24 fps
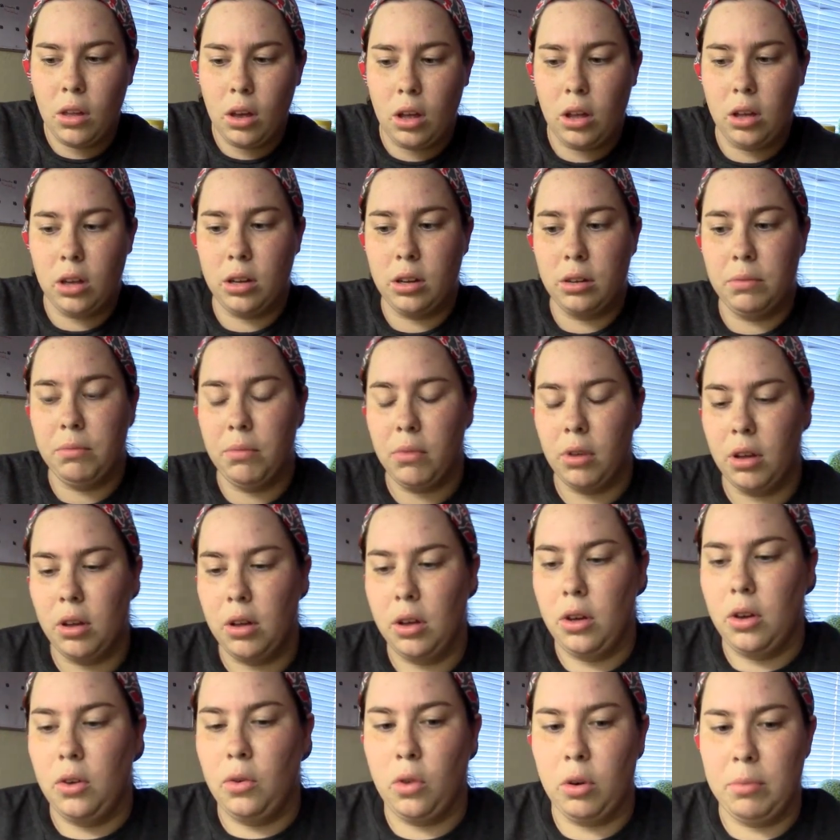Um,
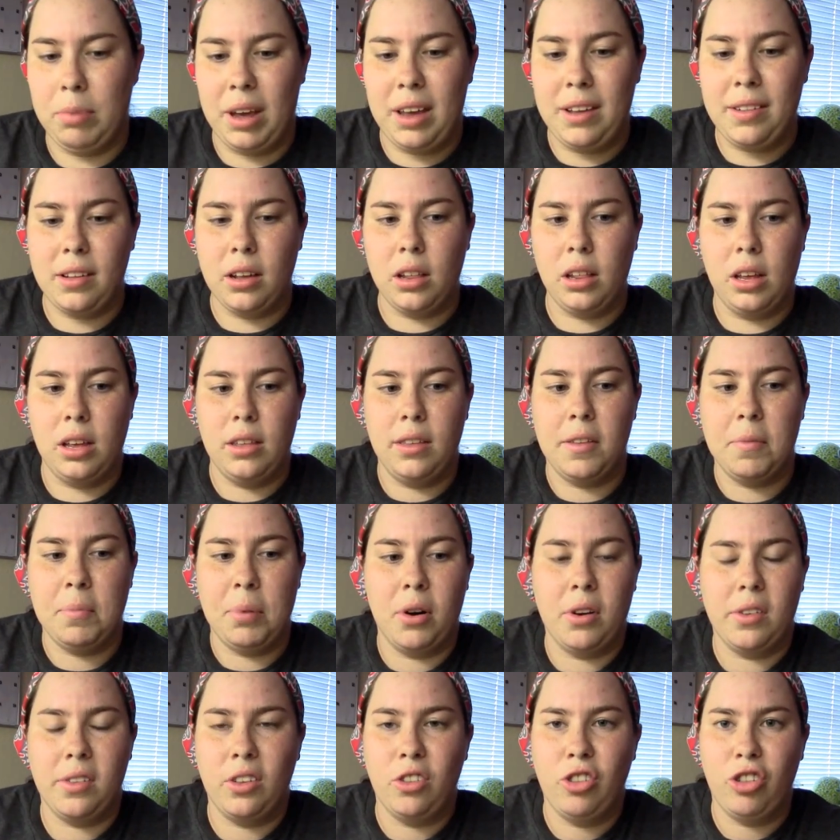where basically this
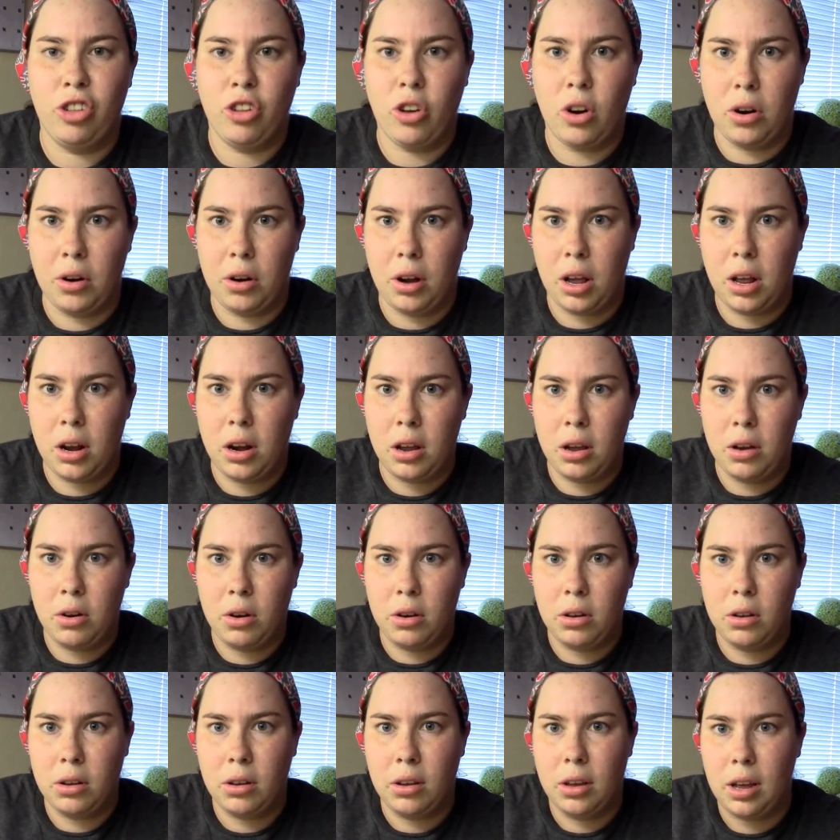person started
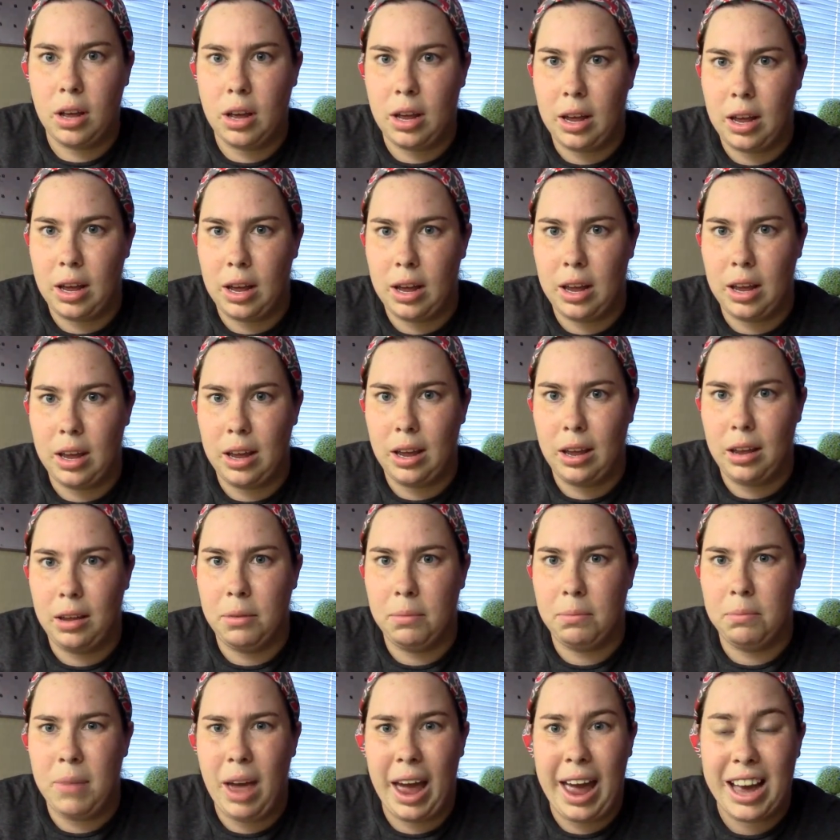
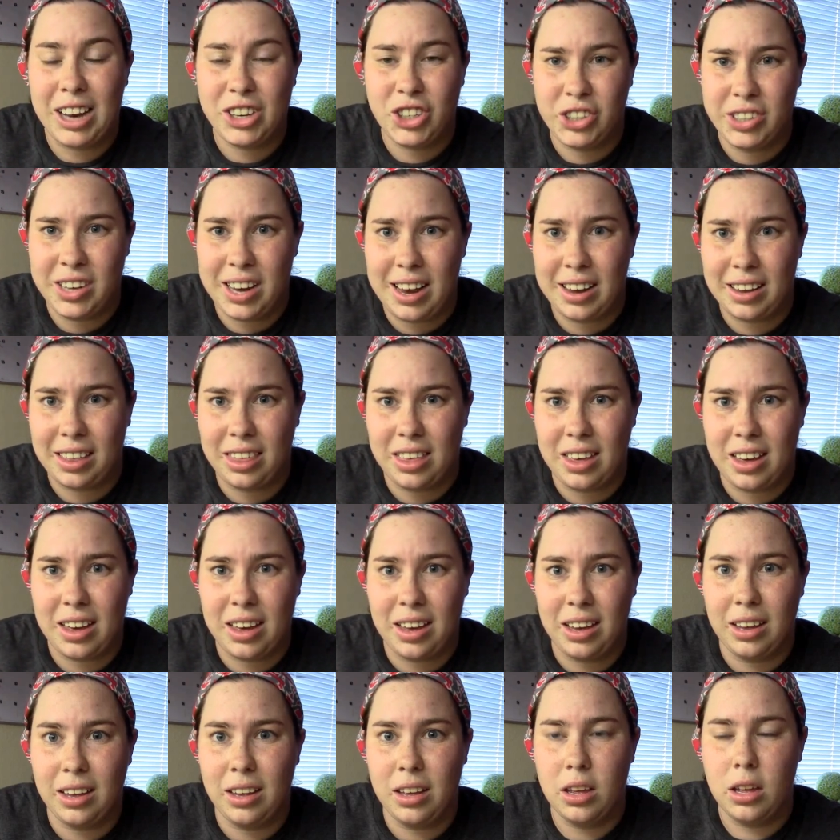a hashtag
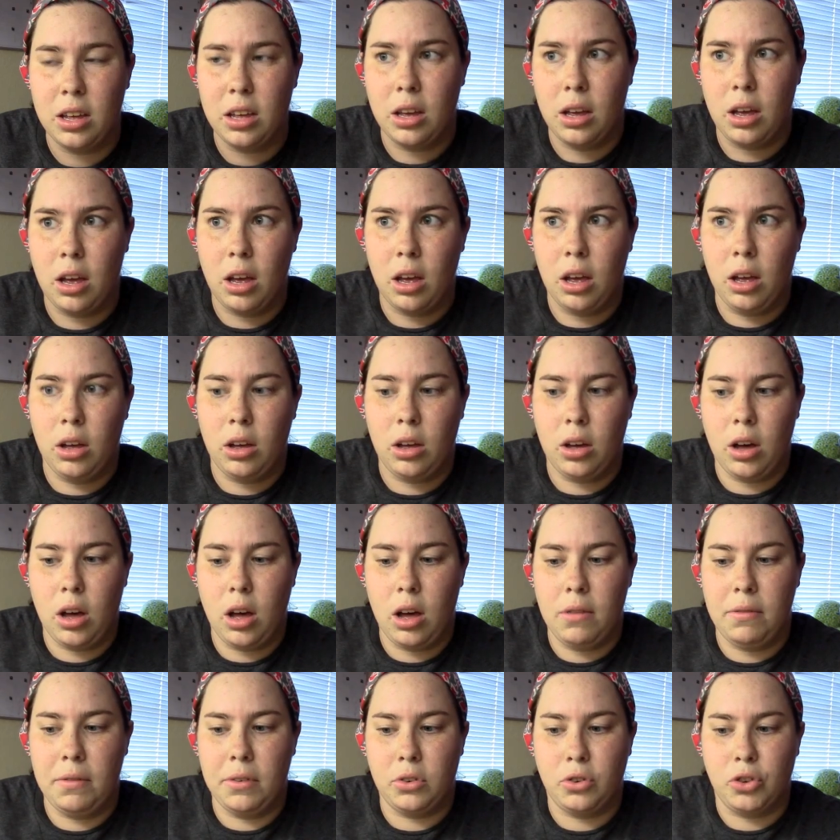thing
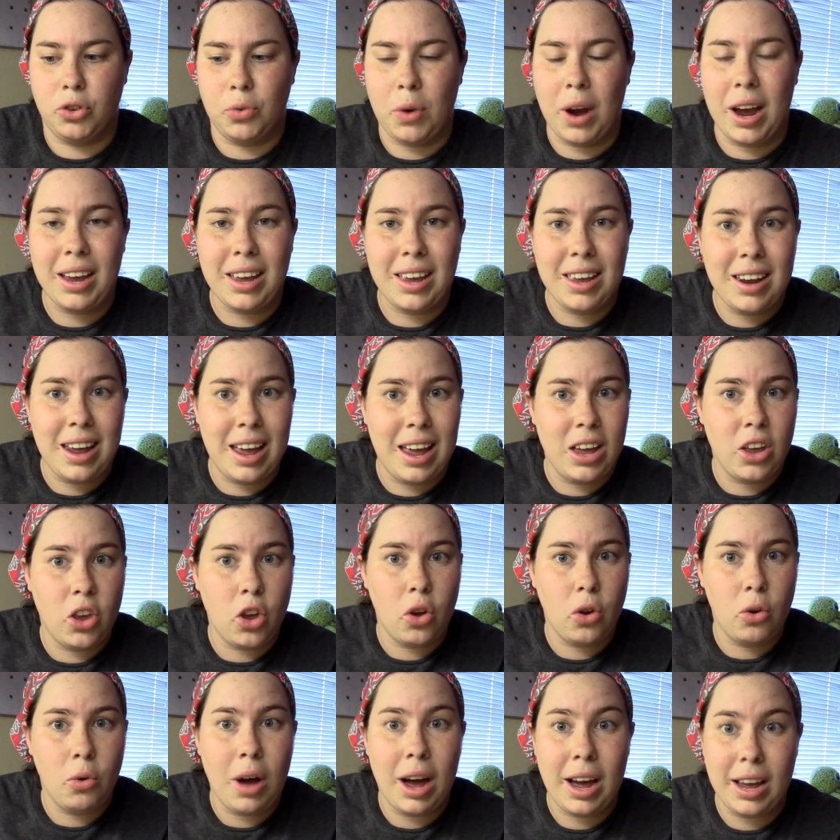of Dragon
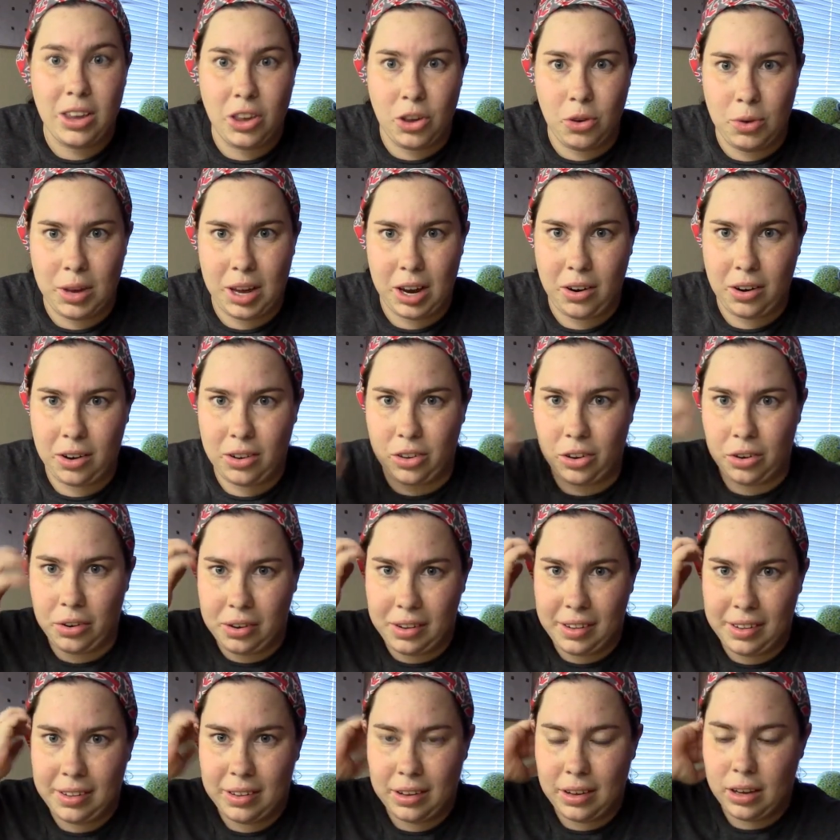AU Haikyuu
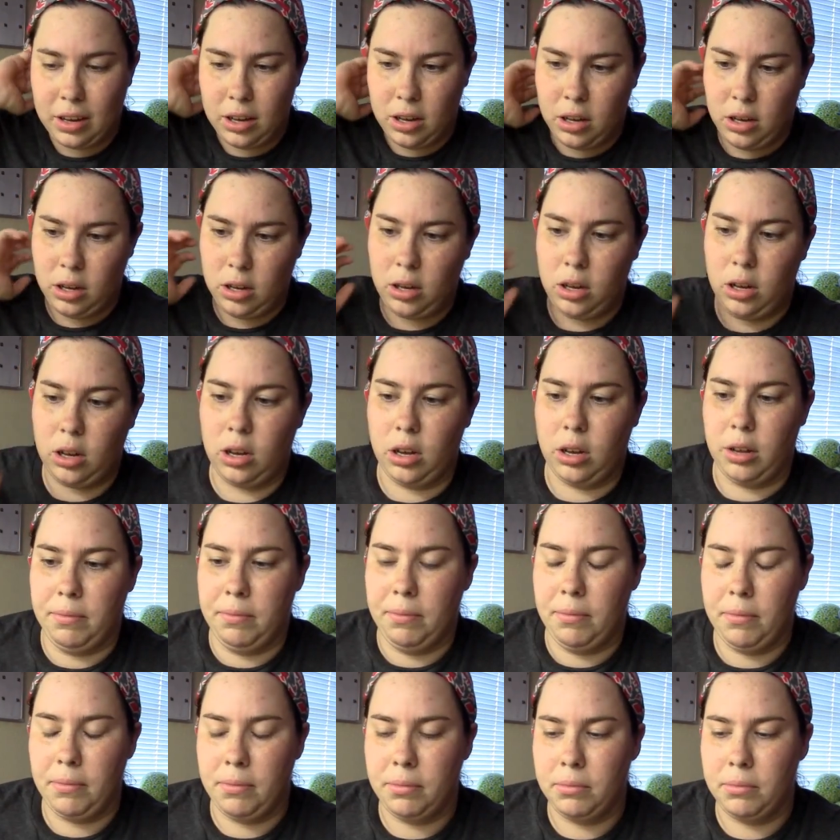characters. Um,